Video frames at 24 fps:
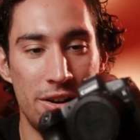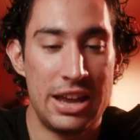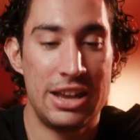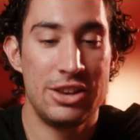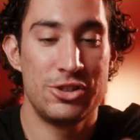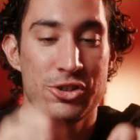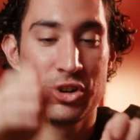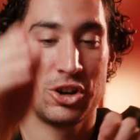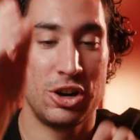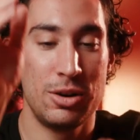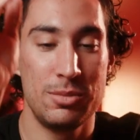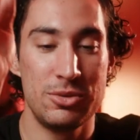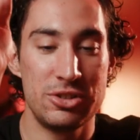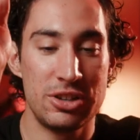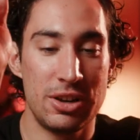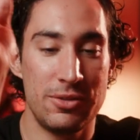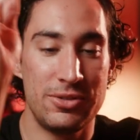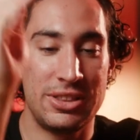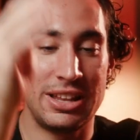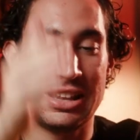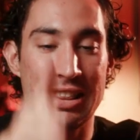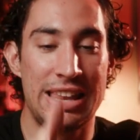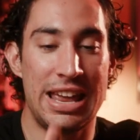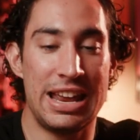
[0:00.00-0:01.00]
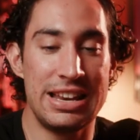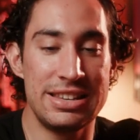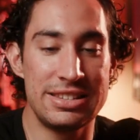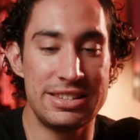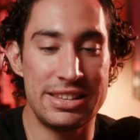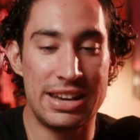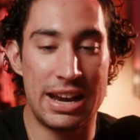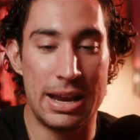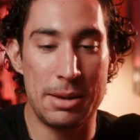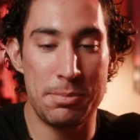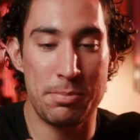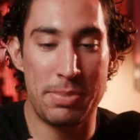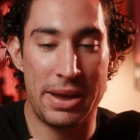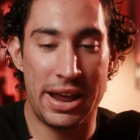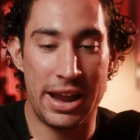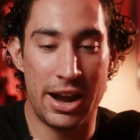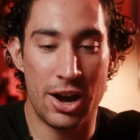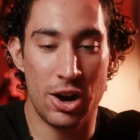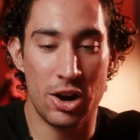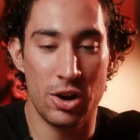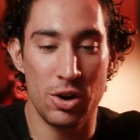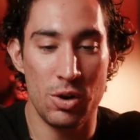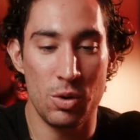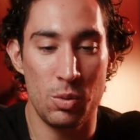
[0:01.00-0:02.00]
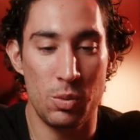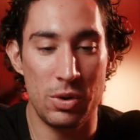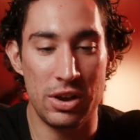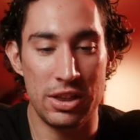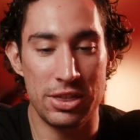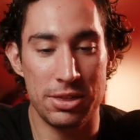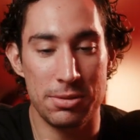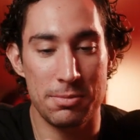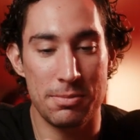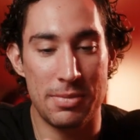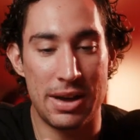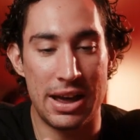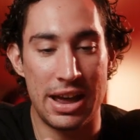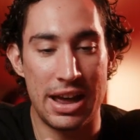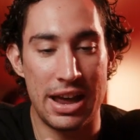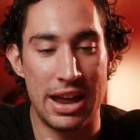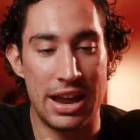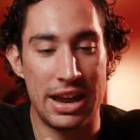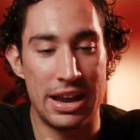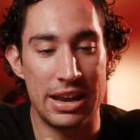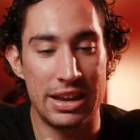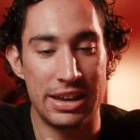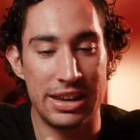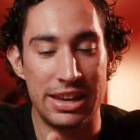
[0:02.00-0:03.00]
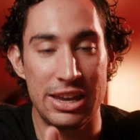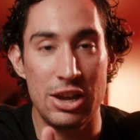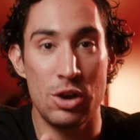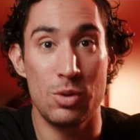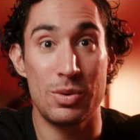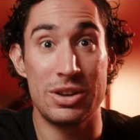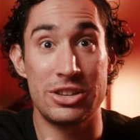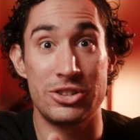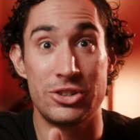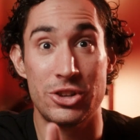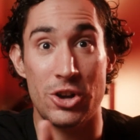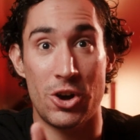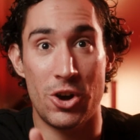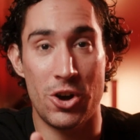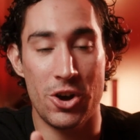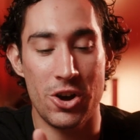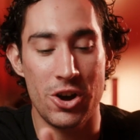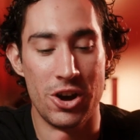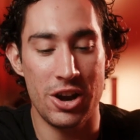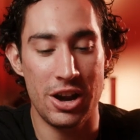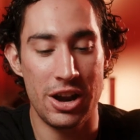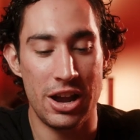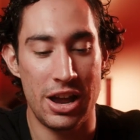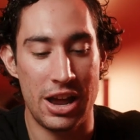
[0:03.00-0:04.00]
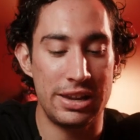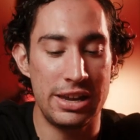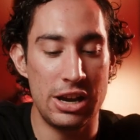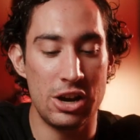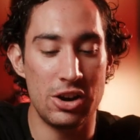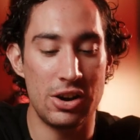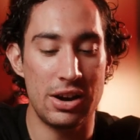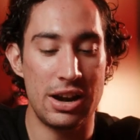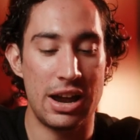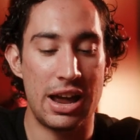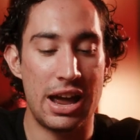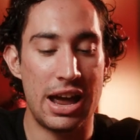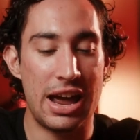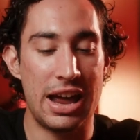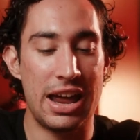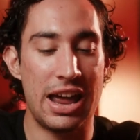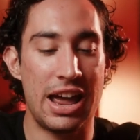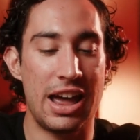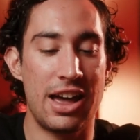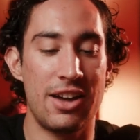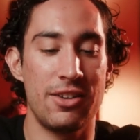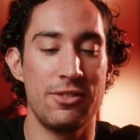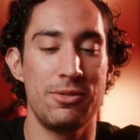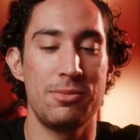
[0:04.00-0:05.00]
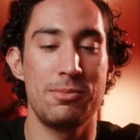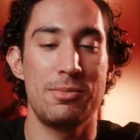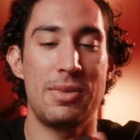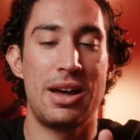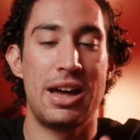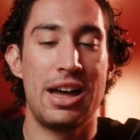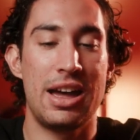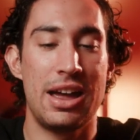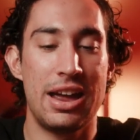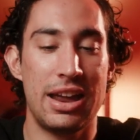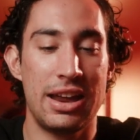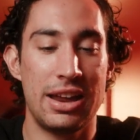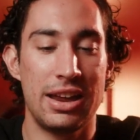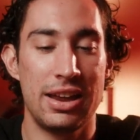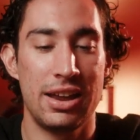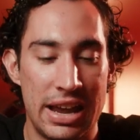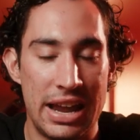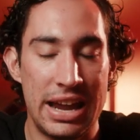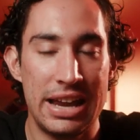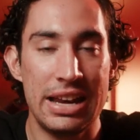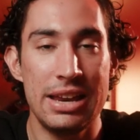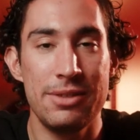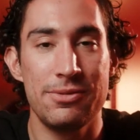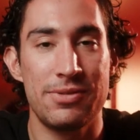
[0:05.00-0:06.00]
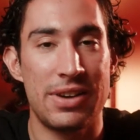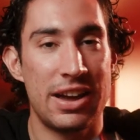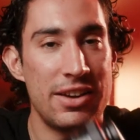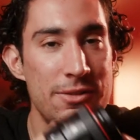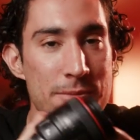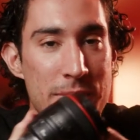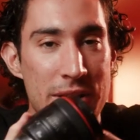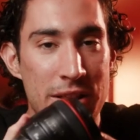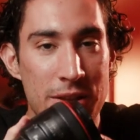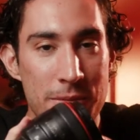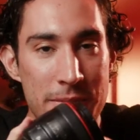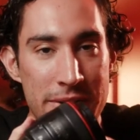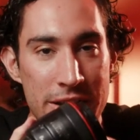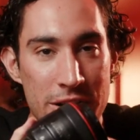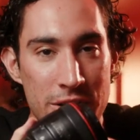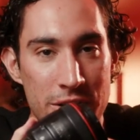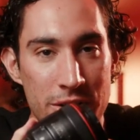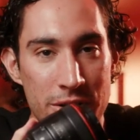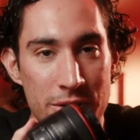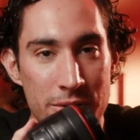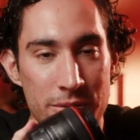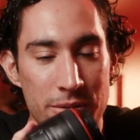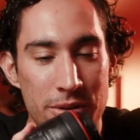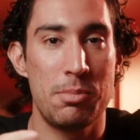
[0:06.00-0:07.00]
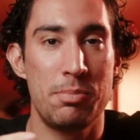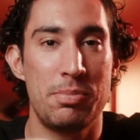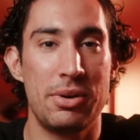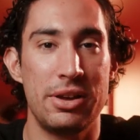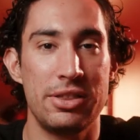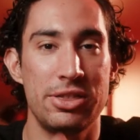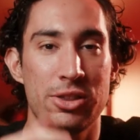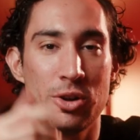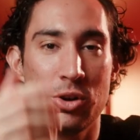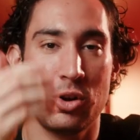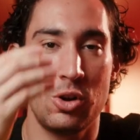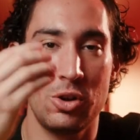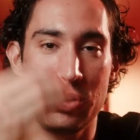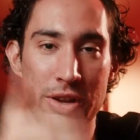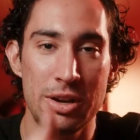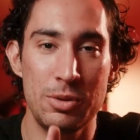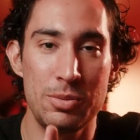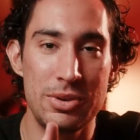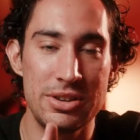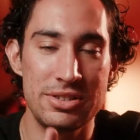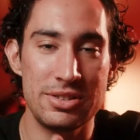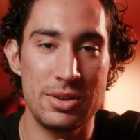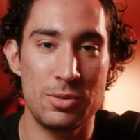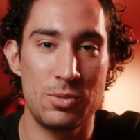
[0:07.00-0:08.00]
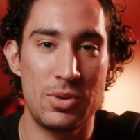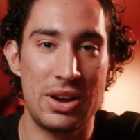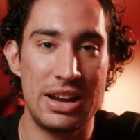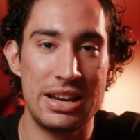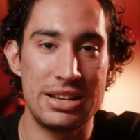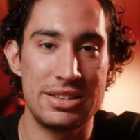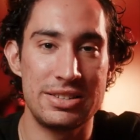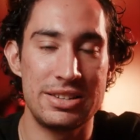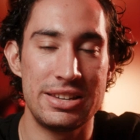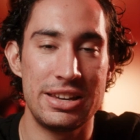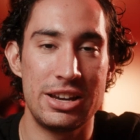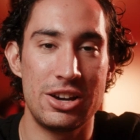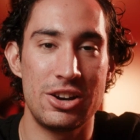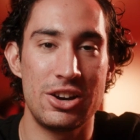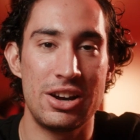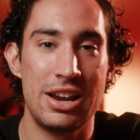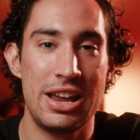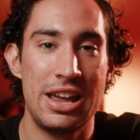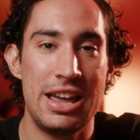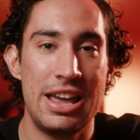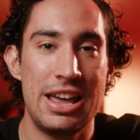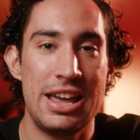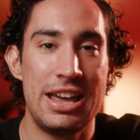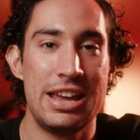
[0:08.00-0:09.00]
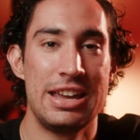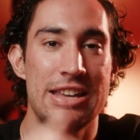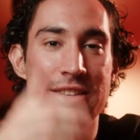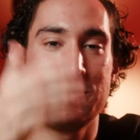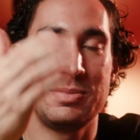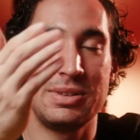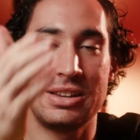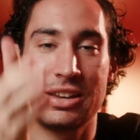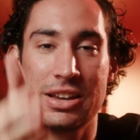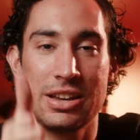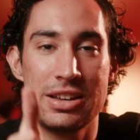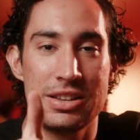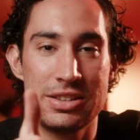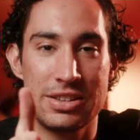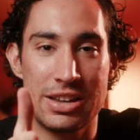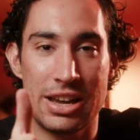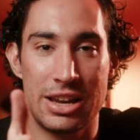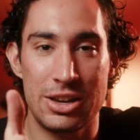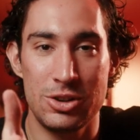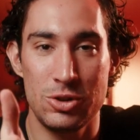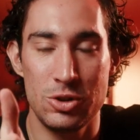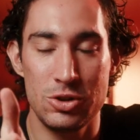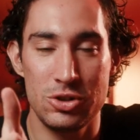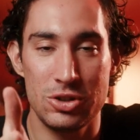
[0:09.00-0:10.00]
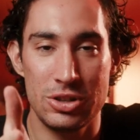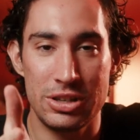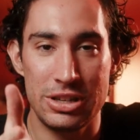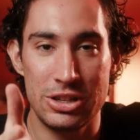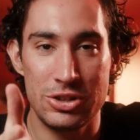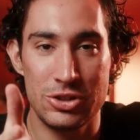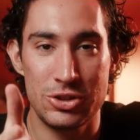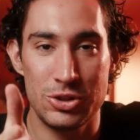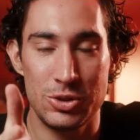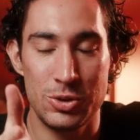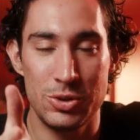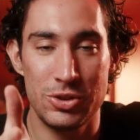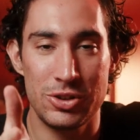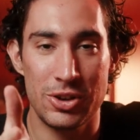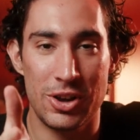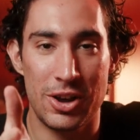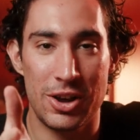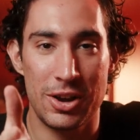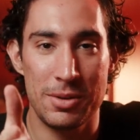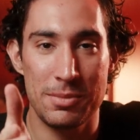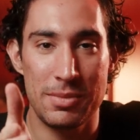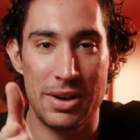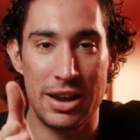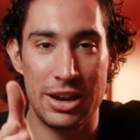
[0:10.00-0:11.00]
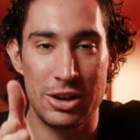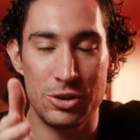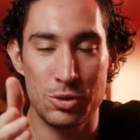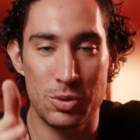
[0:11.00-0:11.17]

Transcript: In terms of the lens that I pair with my EOS R, here I have my 85mm, but the only reason why it's here is because I usually shoot on my